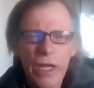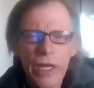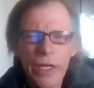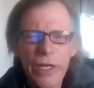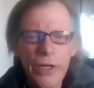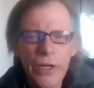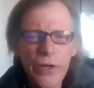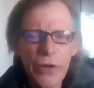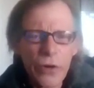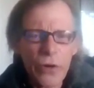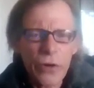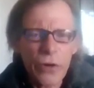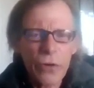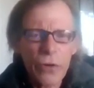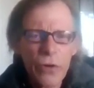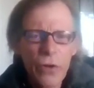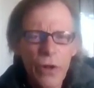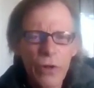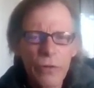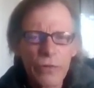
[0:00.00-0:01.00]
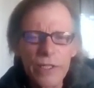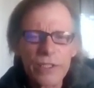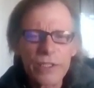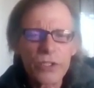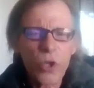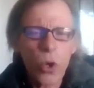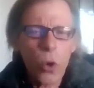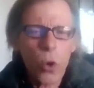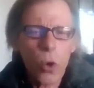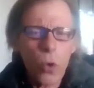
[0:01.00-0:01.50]
hear
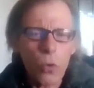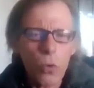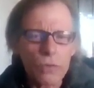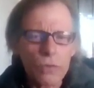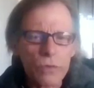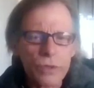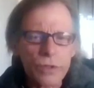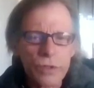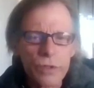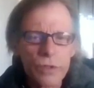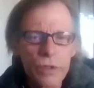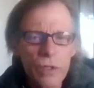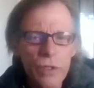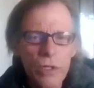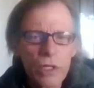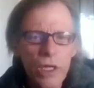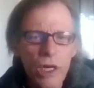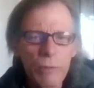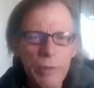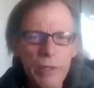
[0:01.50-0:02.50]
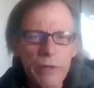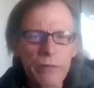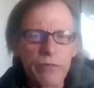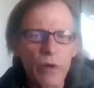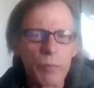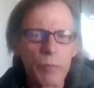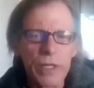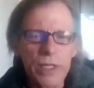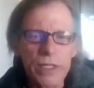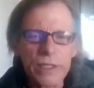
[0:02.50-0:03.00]
these tones coming
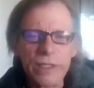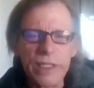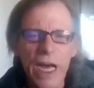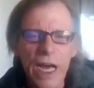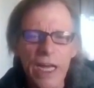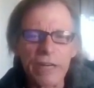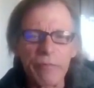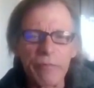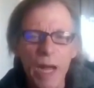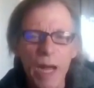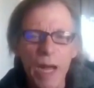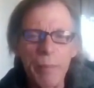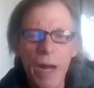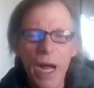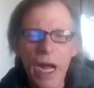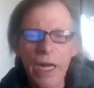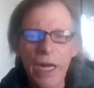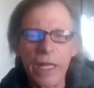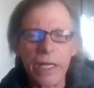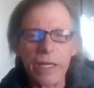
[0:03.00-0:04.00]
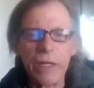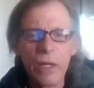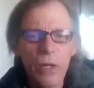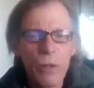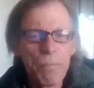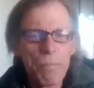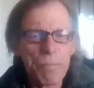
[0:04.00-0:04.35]
from inside of my body.